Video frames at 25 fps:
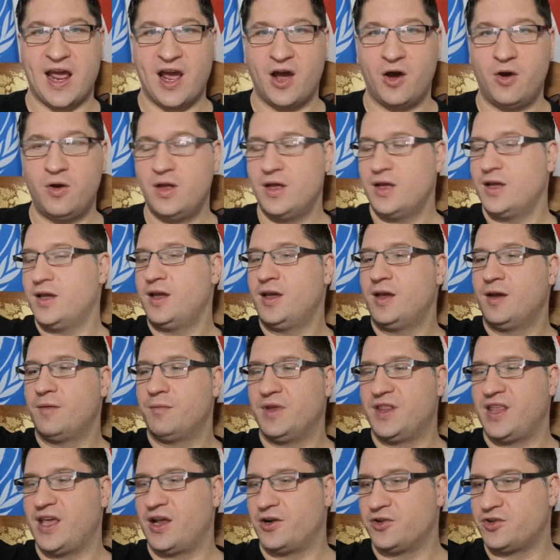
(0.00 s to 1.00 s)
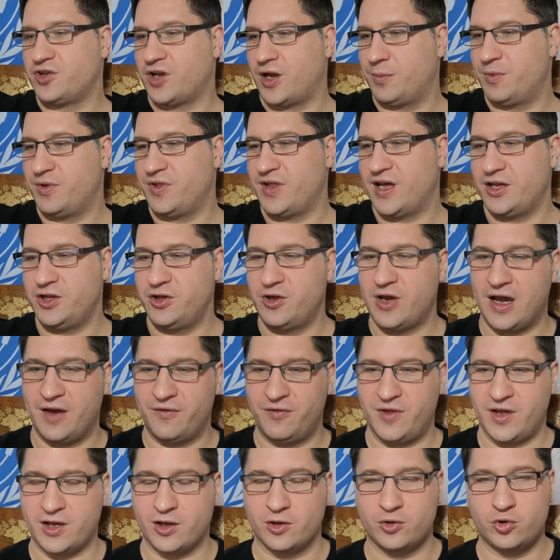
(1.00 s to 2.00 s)
now, but then on top of that you
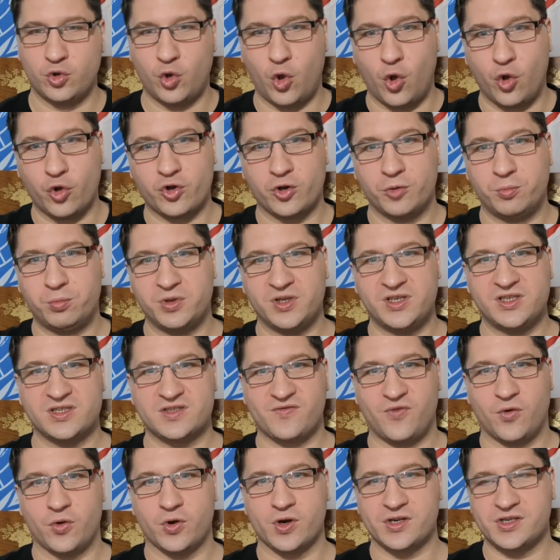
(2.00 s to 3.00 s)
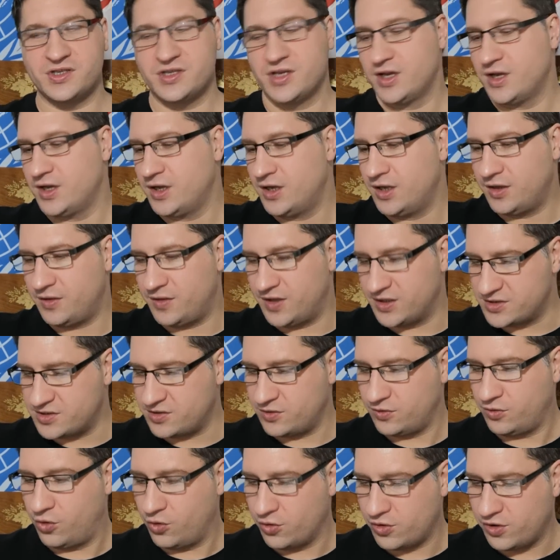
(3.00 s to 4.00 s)
have like a local police force
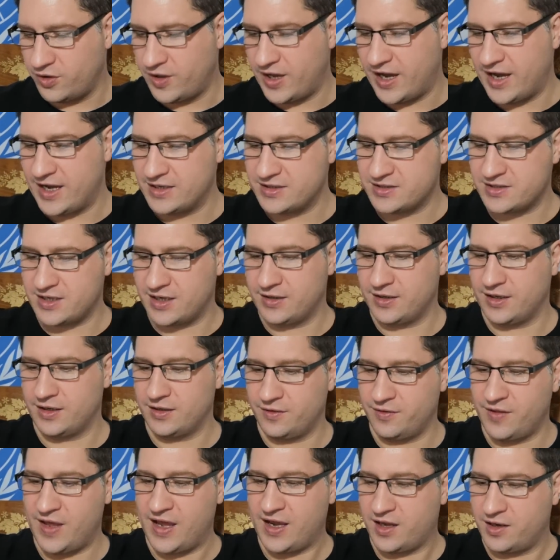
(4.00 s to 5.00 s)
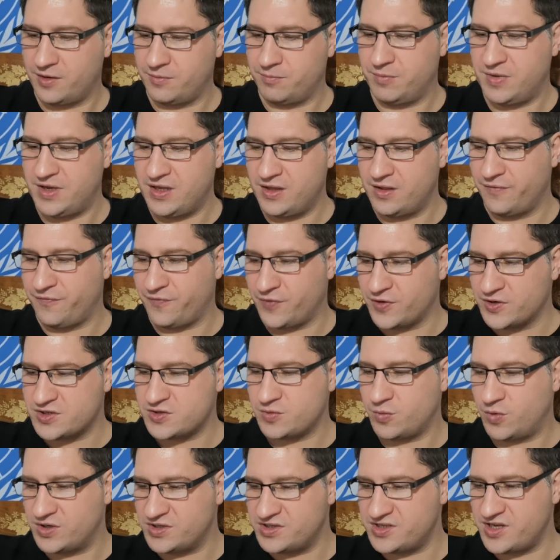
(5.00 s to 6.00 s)
that's localized and that they can be the
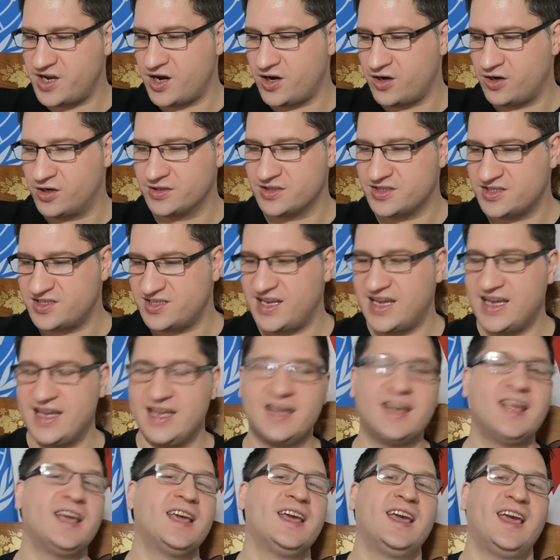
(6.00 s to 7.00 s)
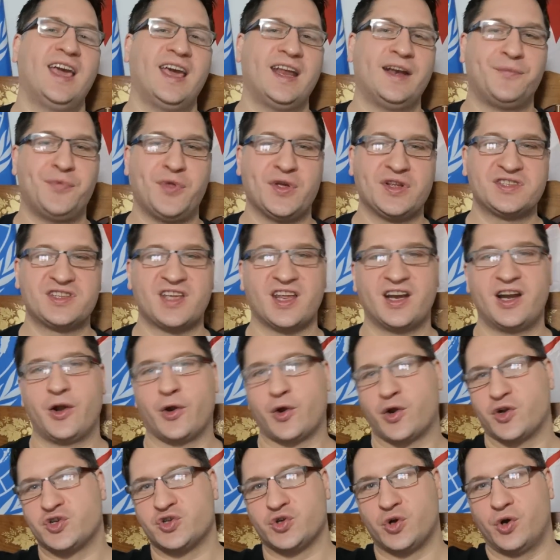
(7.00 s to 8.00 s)
first ones there on scene. And if things get
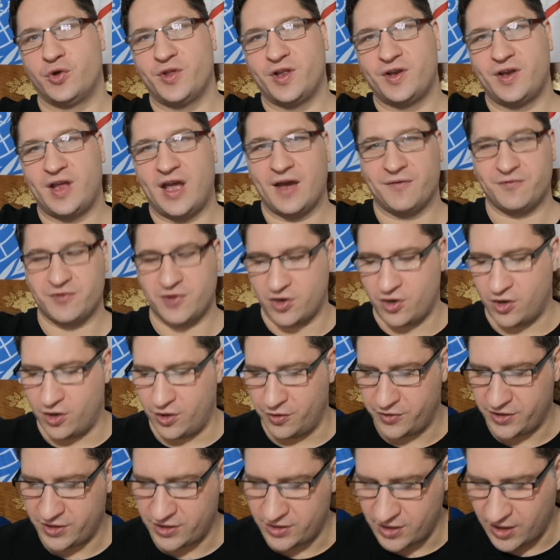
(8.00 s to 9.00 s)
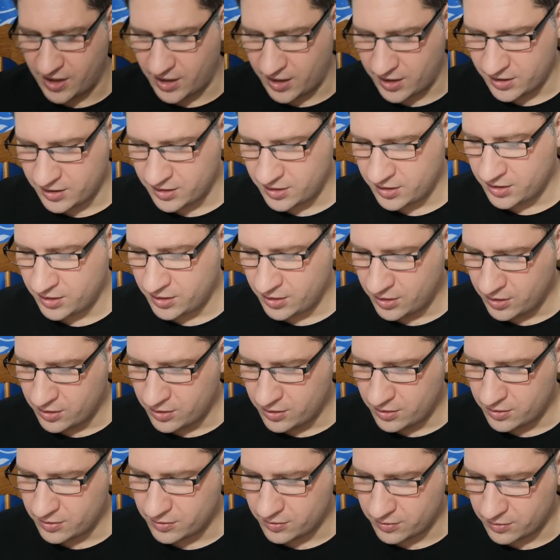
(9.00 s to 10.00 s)
out of control, then they have to call the uh,
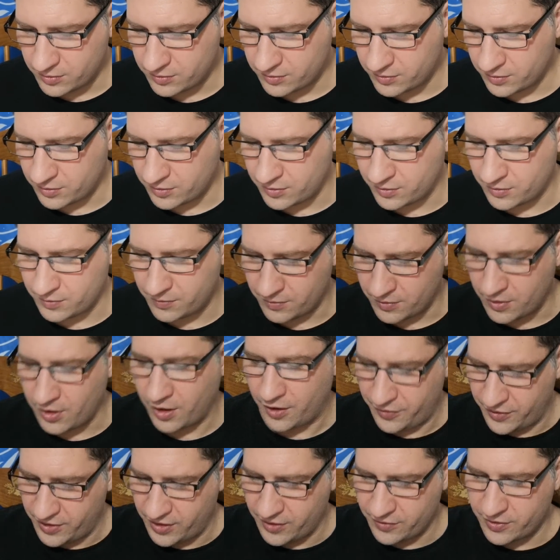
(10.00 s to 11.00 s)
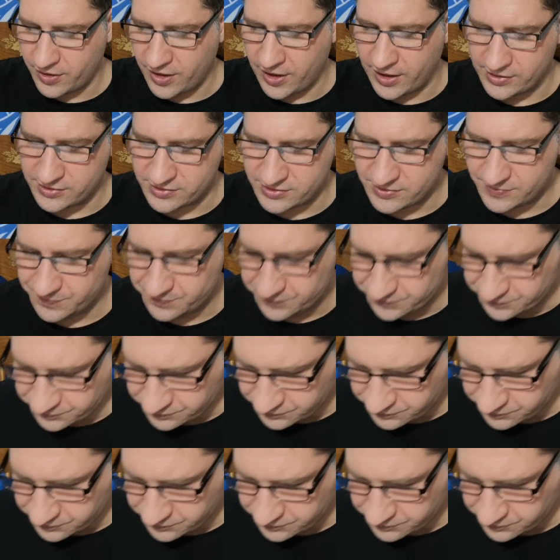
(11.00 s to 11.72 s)
call the other guys.